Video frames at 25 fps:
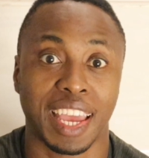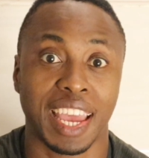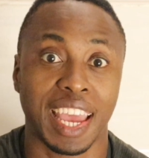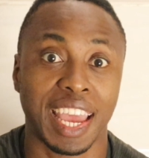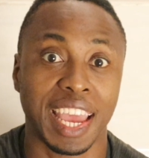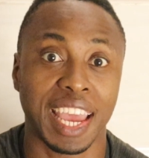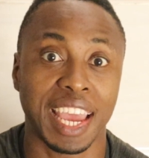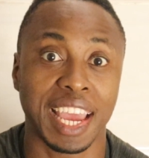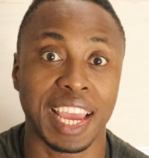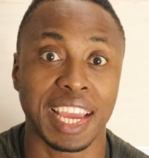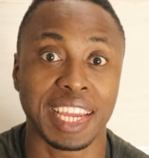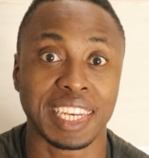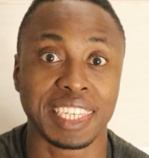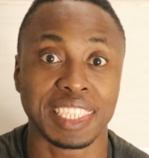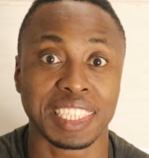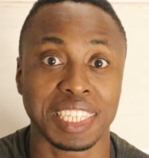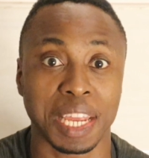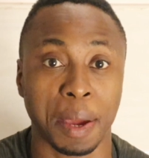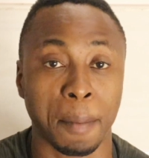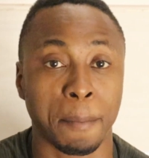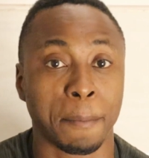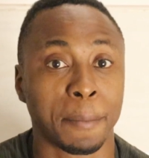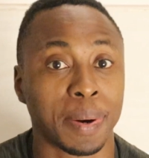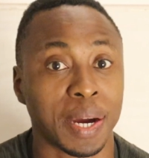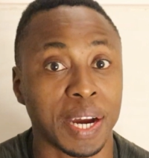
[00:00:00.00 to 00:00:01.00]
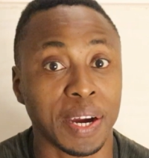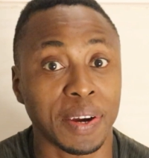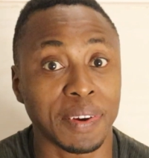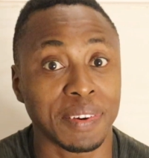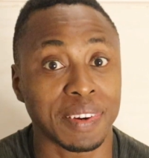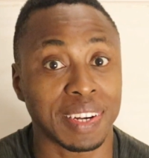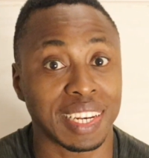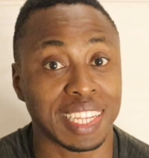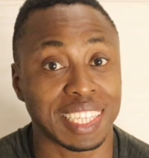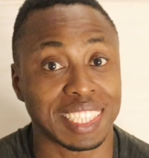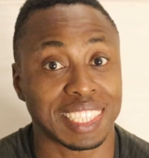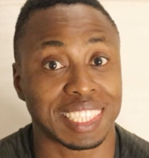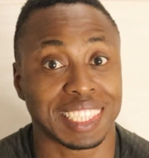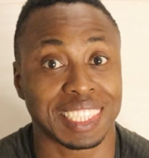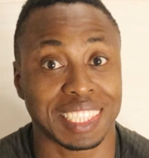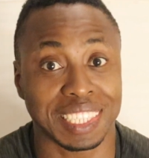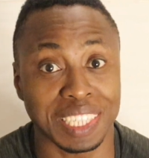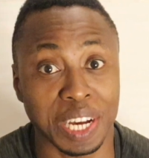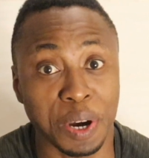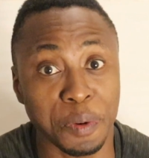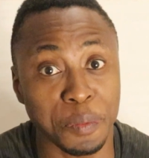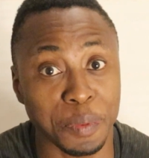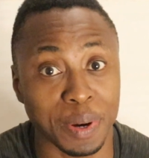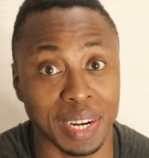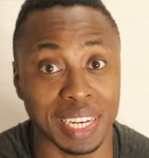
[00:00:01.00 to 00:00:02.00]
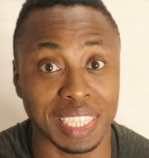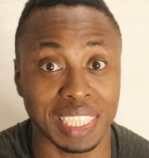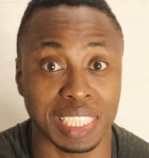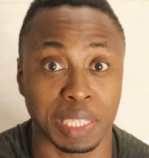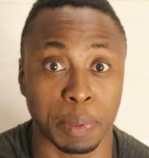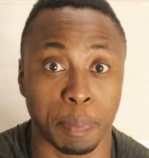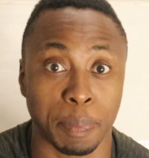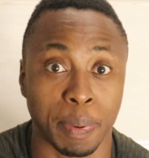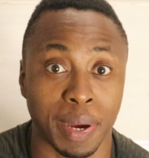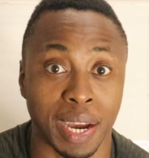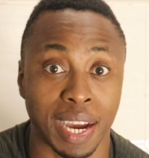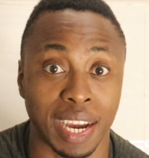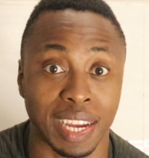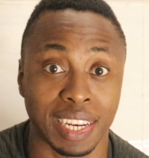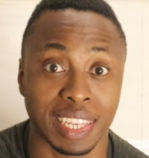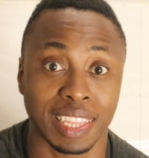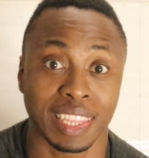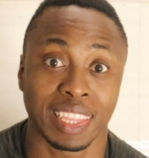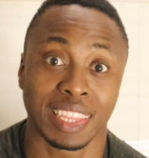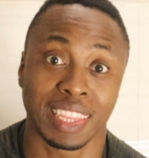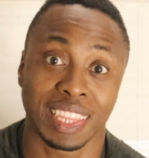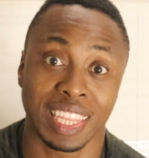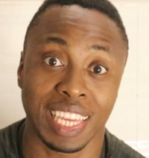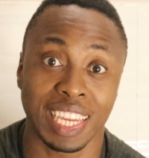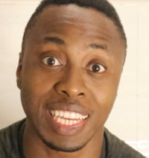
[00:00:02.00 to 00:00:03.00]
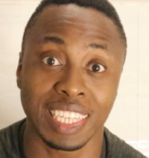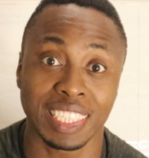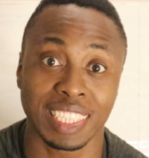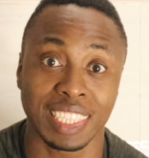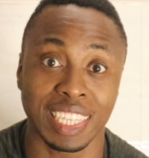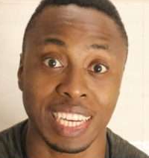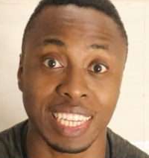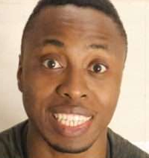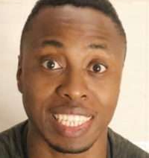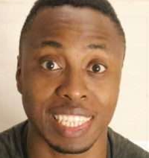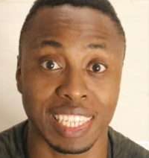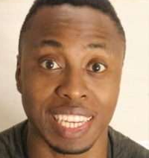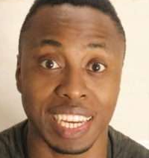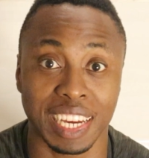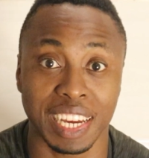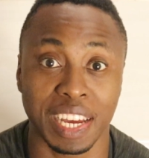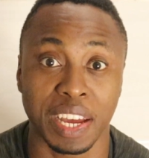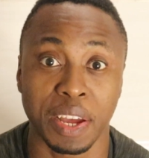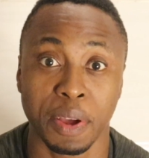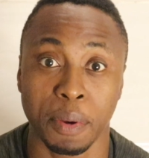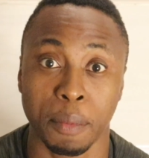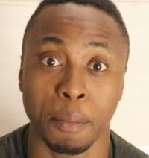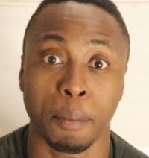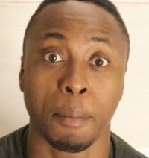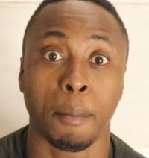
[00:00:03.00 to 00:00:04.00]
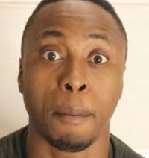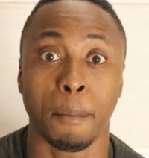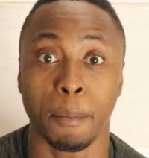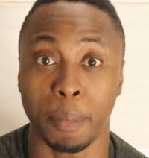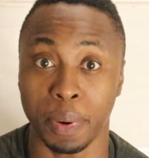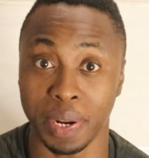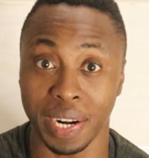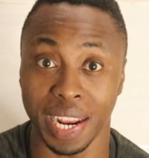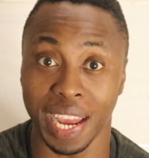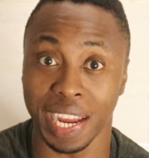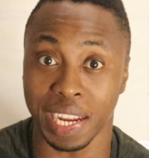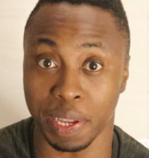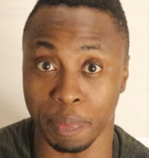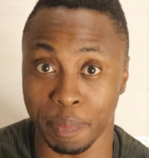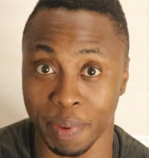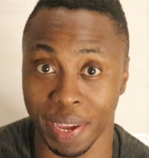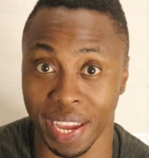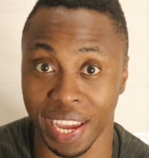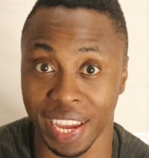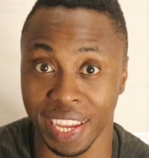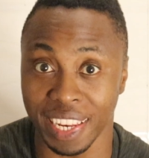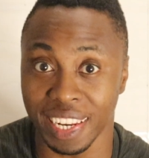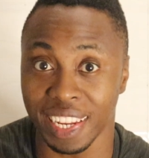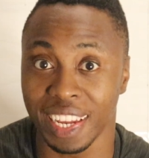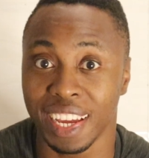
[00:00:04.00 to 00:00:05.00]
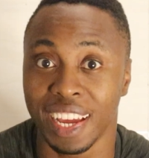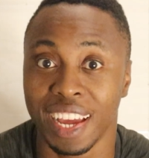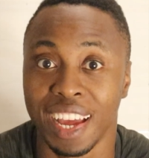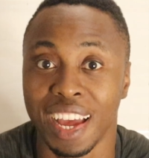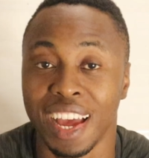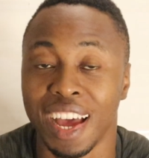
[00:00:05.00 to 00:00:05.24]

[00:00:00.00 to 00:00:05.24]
And apparently, someone in Japan thinks that black men